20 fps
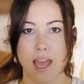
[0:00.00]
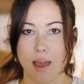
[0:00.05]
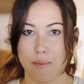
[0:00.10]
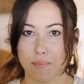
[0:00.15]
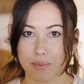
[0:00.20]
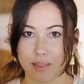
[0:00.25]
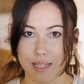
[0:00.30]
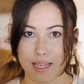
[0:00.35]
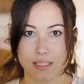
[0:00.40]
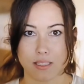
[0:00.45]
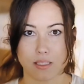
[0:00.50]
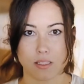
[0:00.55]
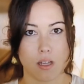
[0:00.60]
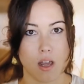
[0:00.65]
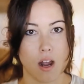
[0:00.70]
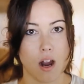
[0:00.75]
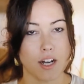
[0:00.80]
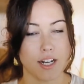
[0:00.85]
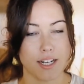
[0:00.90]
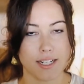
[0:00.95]
templates
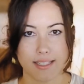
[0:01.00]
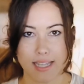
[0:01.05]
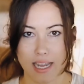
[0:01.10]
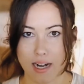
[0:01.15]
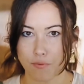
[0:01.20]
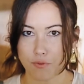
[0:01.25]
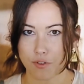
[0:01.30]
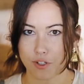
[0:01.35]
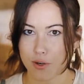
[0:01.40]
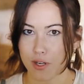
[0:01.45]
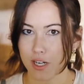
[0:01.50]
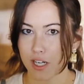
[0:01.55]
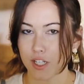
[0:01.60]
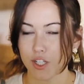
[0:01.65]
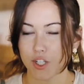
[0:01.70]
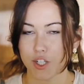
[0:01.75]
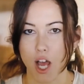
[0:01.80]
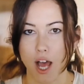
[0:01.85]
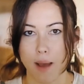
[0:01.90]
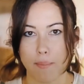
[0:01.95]
already set up for you in
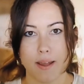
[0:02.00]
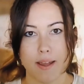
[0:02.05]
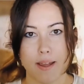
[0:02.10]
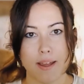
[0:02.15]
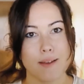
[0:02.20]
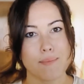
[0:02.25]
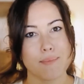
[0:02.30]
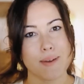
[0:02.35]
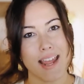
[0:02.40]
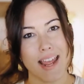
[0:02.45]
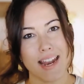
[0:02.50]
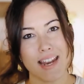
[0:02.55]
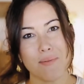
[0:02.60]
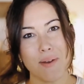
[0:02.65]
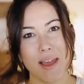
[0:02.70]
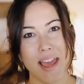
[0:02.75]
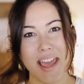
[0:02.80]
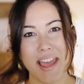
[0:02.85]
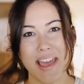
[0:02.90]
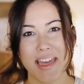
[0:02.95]
our shop. But
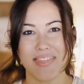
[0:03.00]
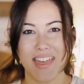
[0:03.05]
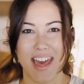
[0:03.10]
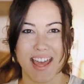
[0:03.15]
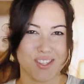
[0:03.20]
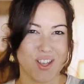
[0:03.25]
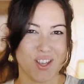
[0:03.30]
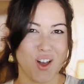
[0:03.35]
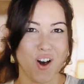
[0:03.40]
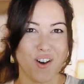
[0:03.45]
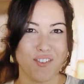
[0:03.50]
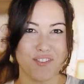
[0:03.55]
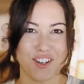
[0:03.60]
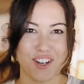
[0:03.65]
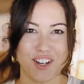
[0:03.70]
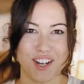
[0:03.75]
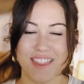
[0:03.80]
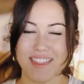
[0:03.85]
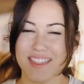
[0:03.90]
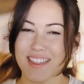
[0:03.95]
anyway, that's all
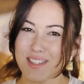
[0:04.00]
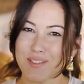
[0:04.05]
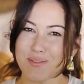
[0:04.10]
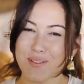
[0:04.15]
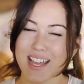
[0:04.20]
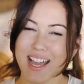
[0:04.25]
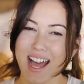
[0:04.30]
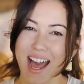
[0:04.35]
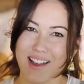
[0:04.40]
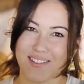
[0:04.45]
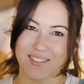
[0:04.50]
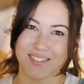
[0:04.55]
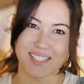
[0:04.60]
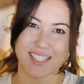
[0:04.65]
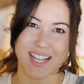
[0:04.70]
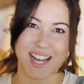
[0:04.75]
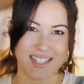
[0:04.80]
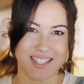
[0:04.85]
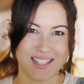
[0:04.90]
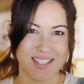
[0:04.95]
for this week. I
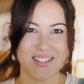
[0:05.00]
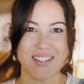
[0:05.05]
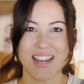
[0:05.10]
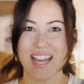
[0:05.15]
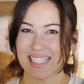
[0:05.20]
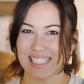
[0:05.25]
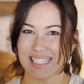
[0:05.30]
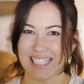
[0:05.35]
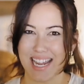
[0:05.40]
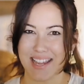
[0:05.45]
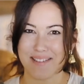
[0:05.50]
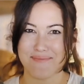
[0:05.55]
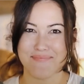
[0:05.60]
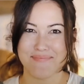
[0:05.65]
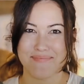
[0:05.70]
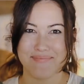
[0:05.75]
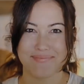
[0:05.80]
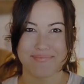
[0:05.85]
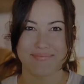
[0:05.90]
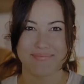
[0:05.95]
will talk to you next time.